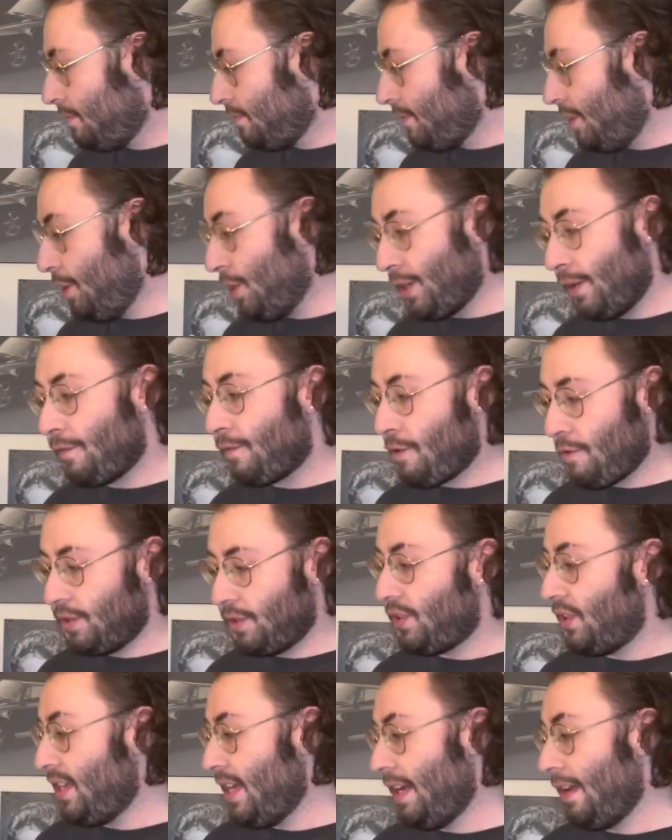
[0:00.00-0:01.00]
looking forward
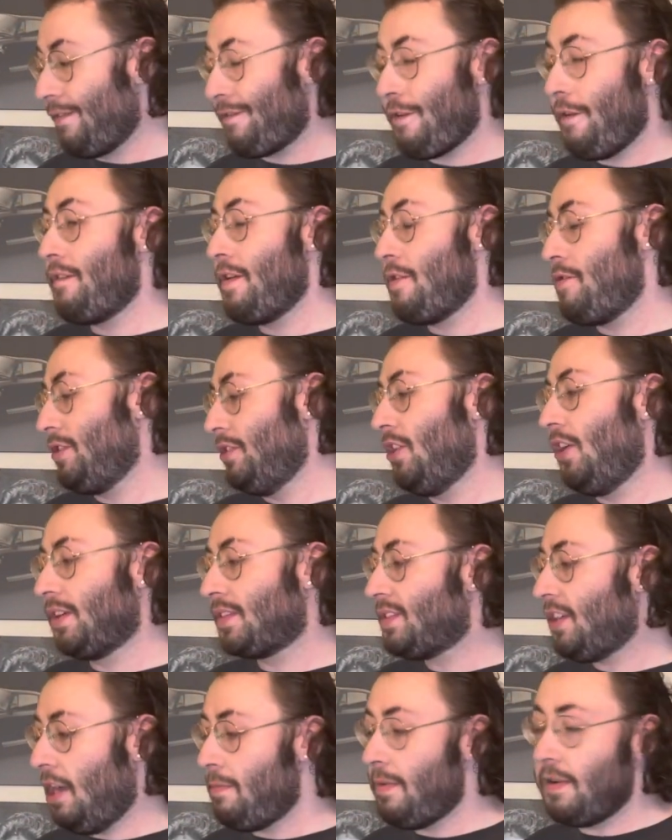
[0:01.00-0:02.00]
to getting for a very long
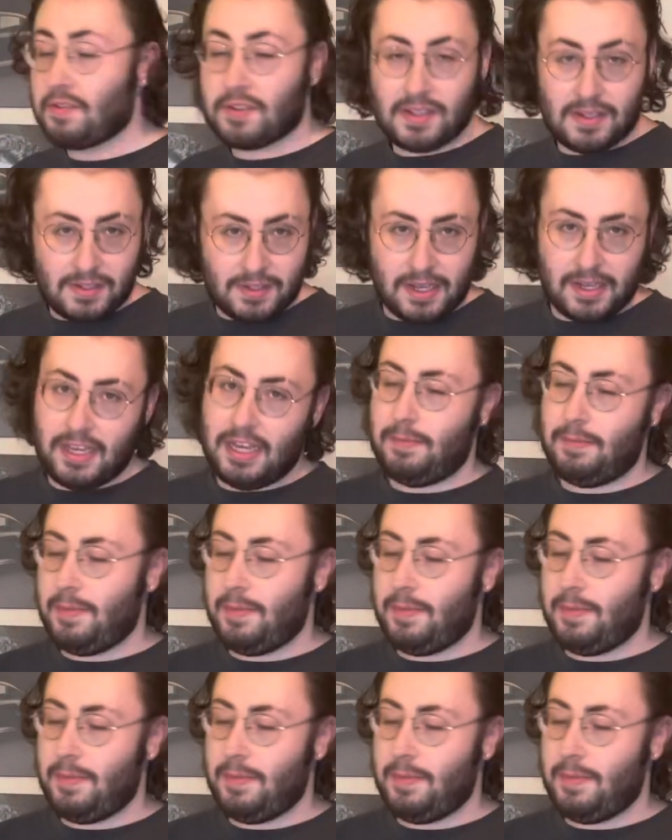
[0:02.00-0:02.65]
time, ever since they came